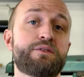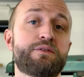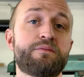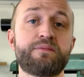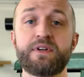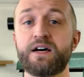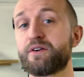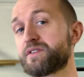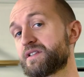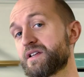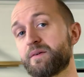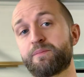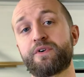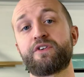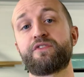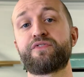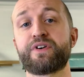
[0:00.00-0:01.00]
do. Now, it's
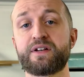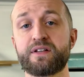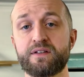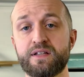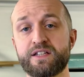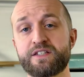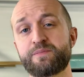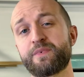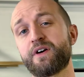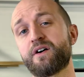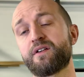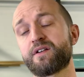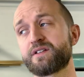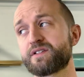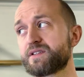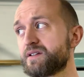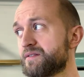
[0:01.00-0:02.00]
not perfect, let's be
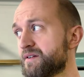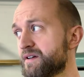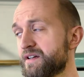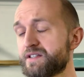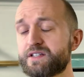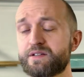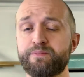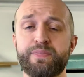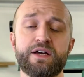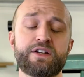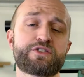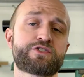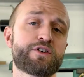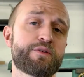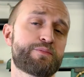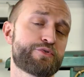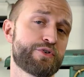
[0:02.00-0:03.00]
honest. It's a
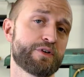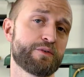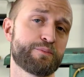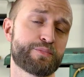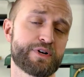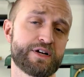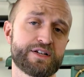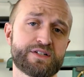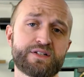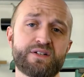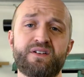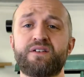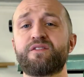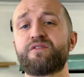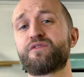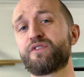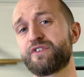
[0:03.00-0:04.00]
benchtop drill press
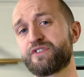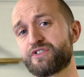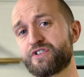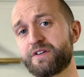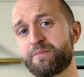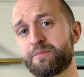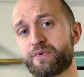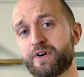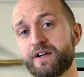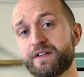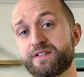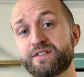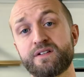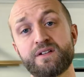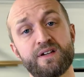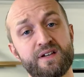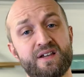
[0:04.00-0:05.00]
for a cheap
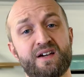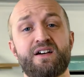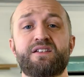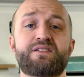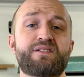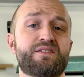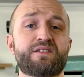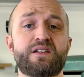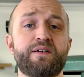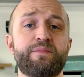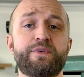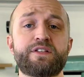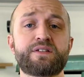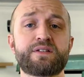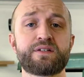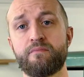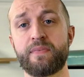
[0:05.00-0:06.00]
price. It has its
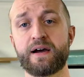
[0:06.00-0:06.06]
limits.